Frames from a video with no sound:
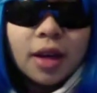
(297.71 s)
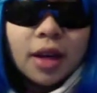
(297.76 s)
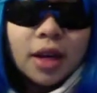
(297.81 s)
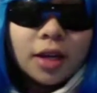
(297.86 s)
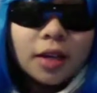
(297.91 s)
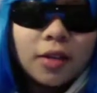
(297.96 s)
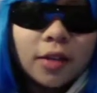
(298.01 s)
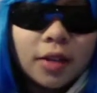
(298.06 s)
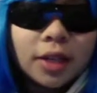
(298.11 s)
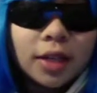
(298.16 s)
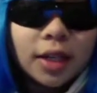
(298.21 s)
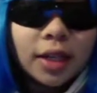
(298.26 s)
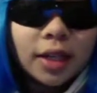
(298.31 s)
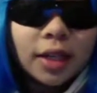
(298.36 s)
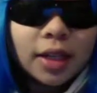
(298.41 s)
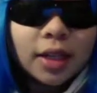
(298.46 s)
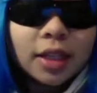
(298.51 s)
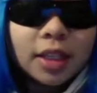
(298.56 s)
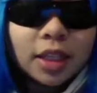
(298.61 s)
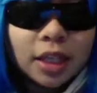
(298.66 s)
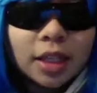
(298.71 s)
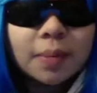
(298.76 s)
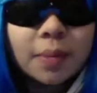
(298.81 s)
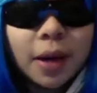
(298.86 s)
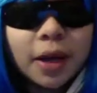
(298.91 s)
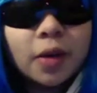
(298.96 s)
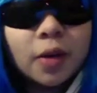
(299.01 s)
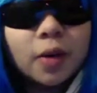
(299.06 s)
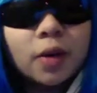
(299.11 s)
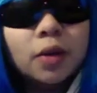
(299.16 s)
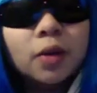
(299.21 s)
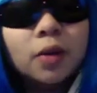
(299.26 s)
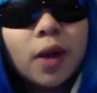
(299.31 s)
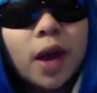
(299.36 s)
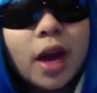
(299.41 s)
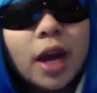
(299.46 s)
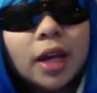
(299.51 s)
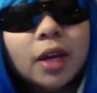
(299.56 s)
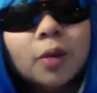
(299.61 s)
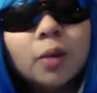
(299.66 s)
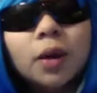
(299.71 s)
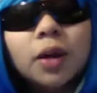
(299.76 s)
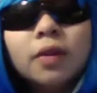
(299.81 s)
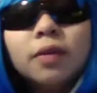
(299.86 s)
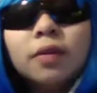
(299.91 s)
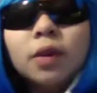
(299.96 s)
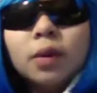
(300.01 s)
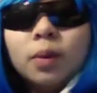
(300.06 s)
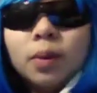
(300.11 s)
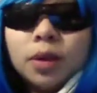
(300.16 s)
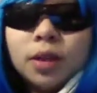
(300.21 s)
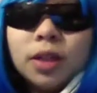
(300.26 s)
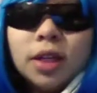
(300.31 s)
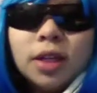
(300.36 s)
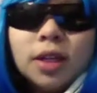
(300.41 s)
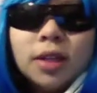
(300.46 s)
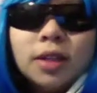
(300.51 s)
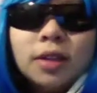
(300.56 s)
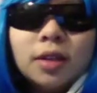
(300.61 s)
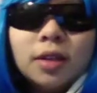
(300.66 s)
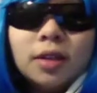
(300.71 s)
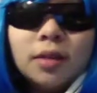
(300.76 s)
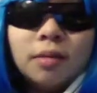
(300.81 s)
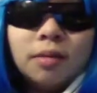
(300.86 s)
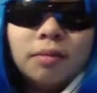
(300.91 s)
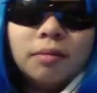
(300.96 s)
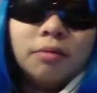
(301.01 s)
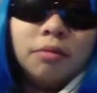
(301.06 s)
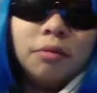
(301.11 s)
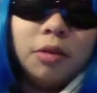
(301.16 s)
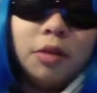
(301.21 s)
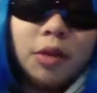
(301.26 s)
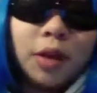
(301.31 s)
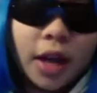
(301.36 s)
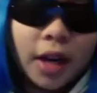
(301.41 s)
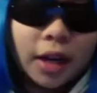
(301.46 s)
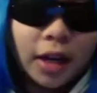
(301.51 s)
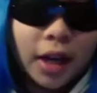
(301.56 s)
Interestingly, just by going through any one of their workdays, you can